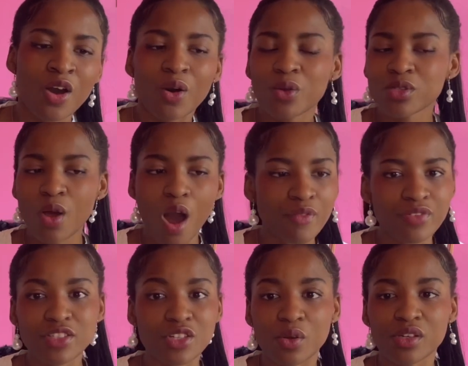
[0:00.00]
also
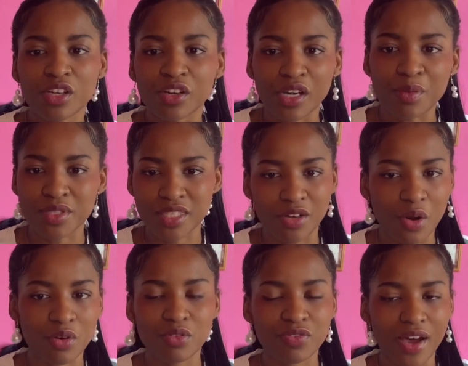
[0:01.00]
often don't agree with their
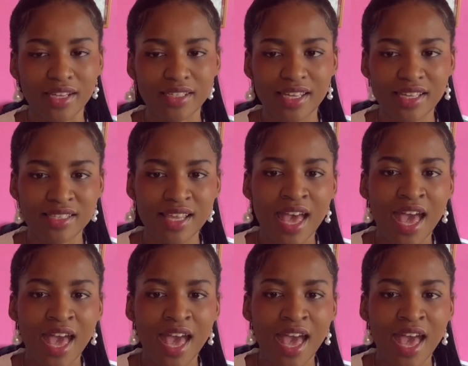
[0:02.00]
own findings.